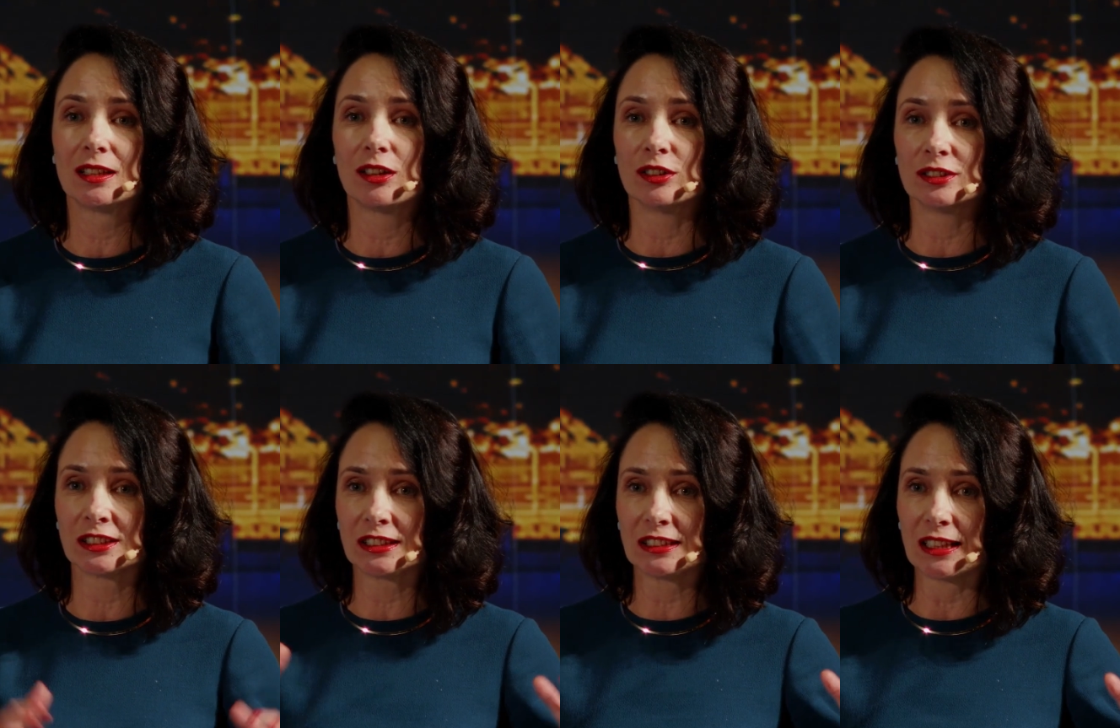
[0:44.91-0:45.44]

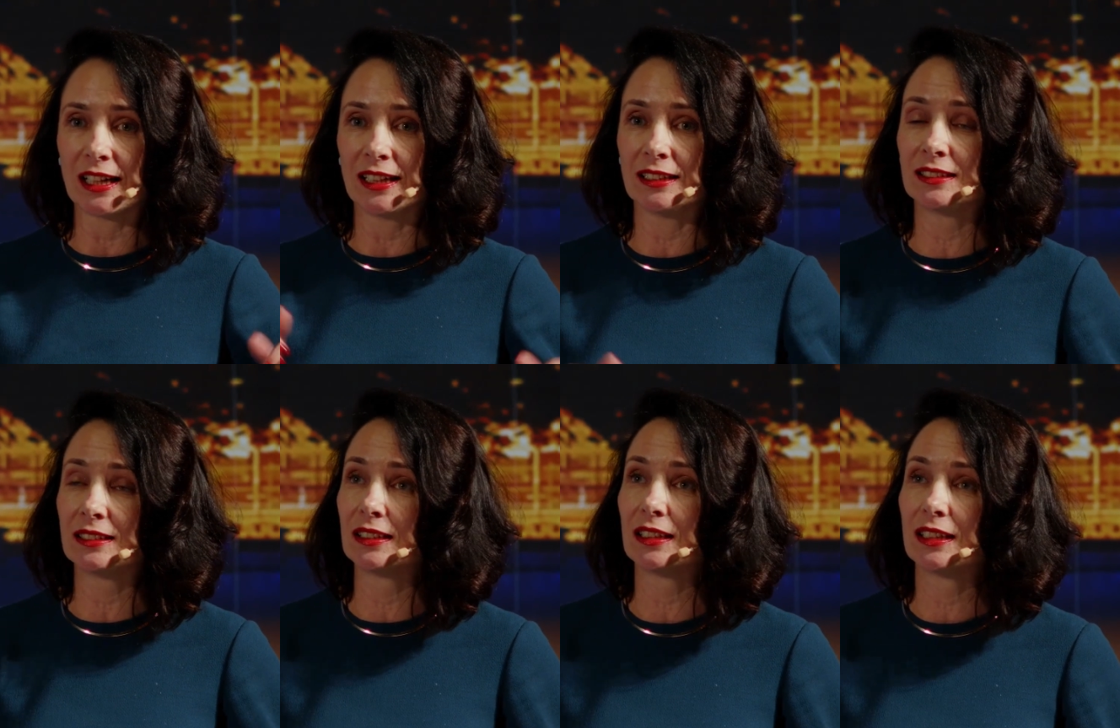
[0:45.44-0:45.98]
on
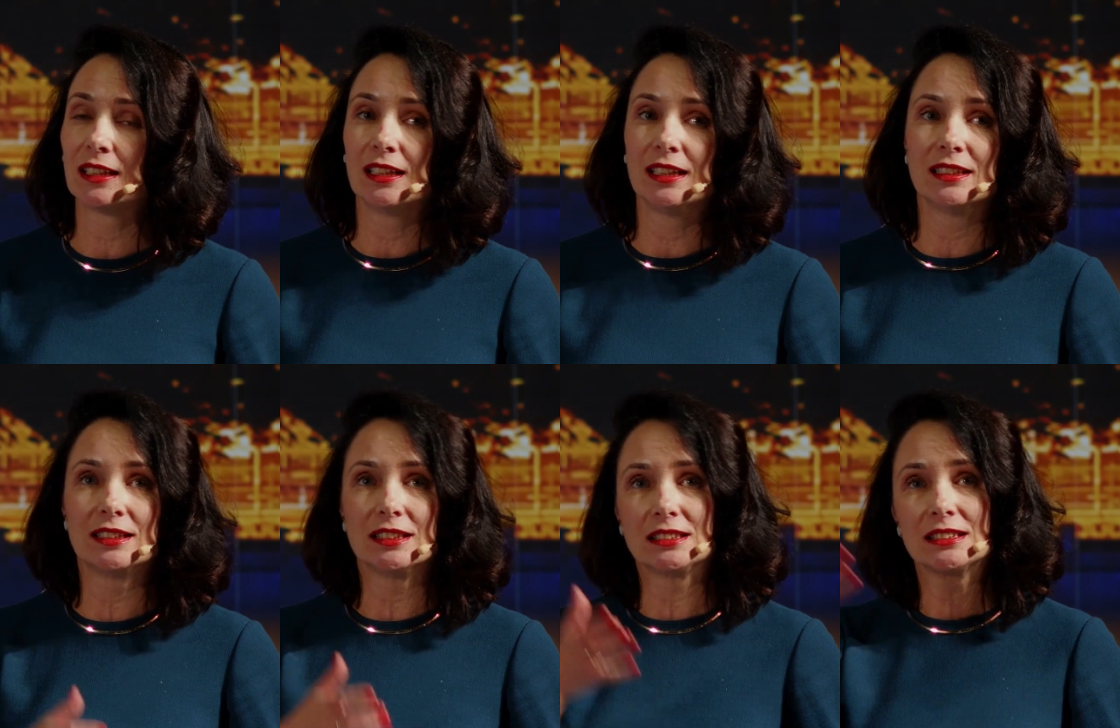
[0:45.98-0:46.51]
site
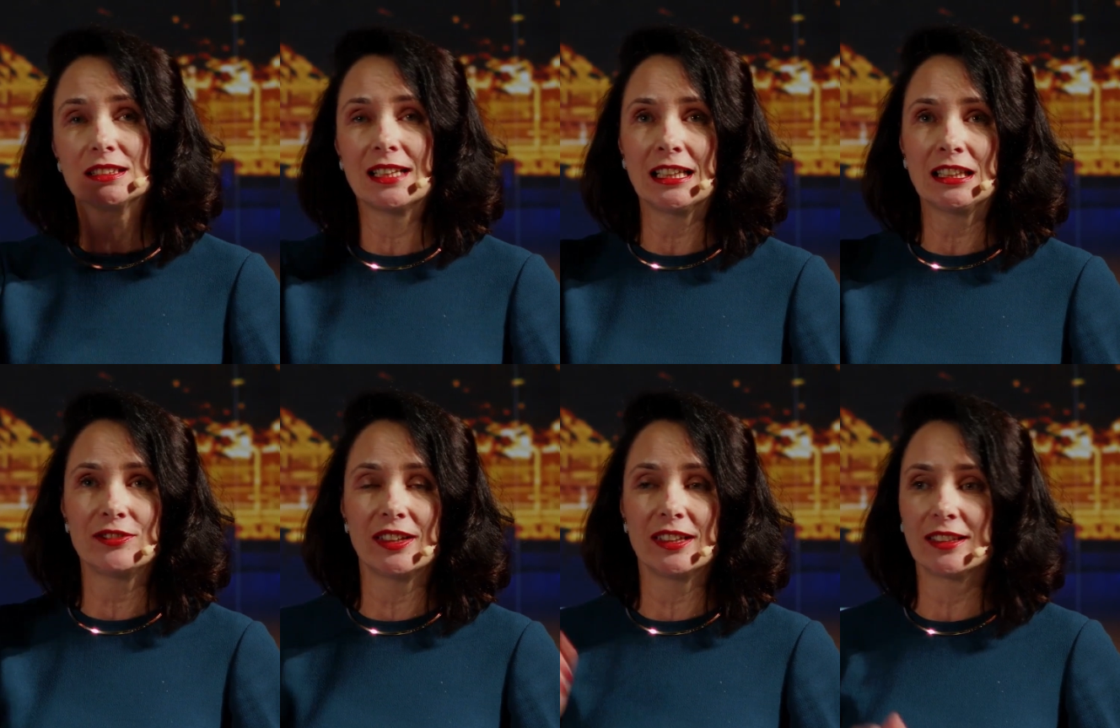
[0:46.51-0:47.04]
in this
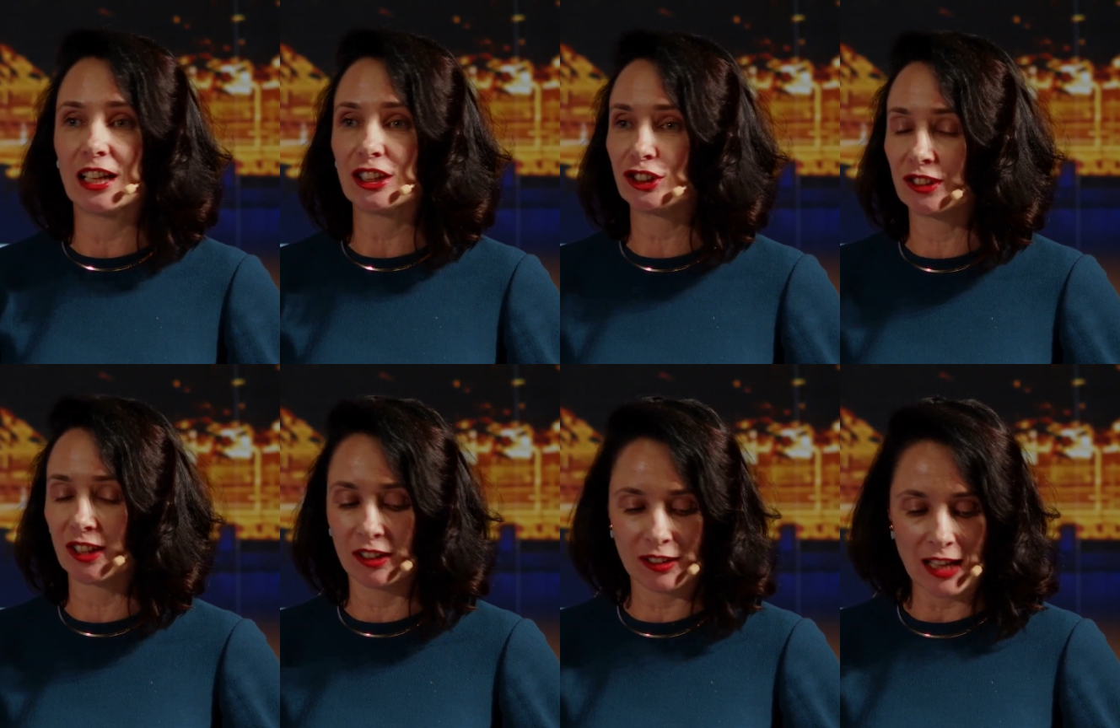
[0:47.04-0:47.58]
Latvian
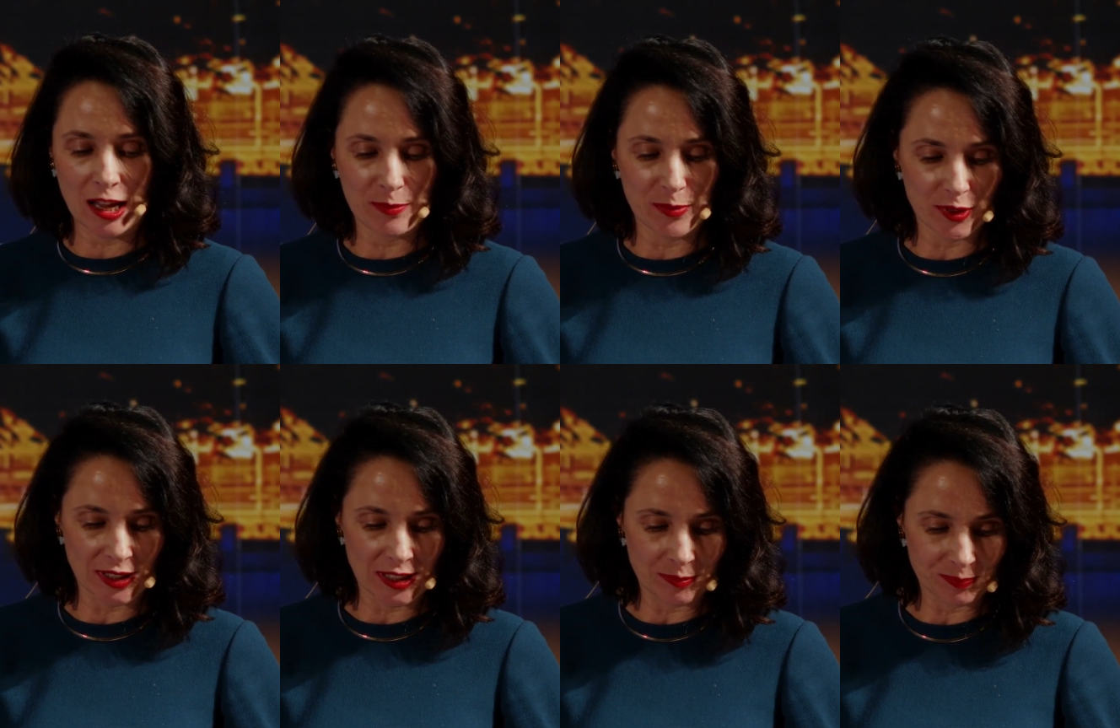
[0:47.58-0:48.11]
National
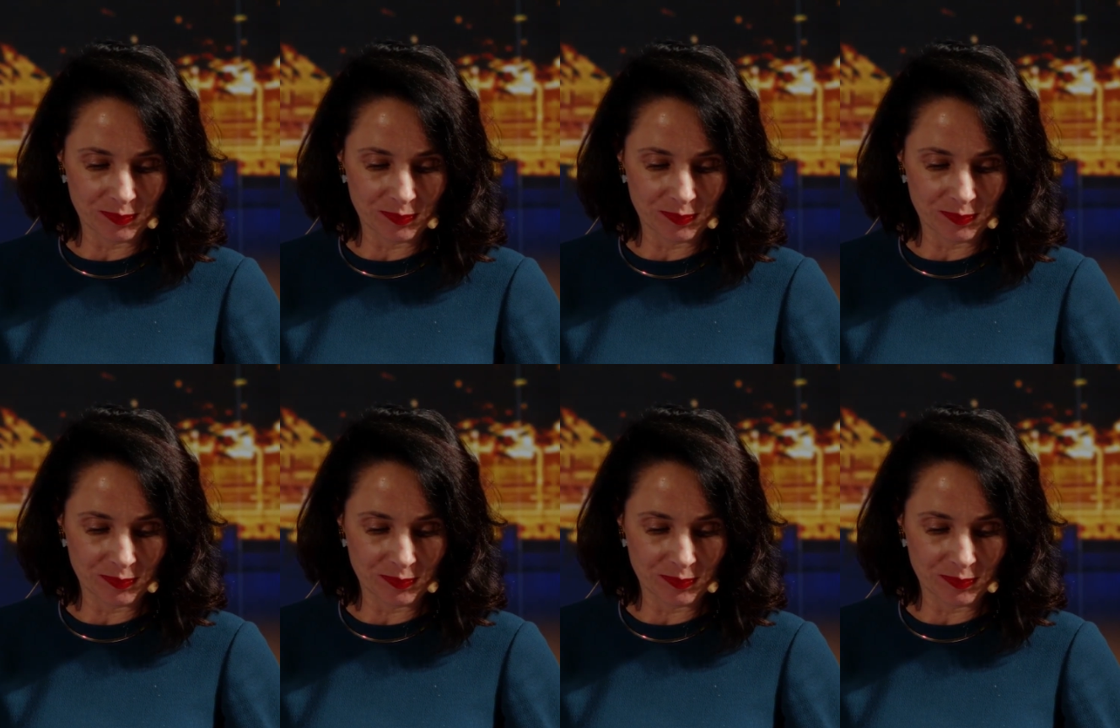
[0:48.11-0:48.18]
Library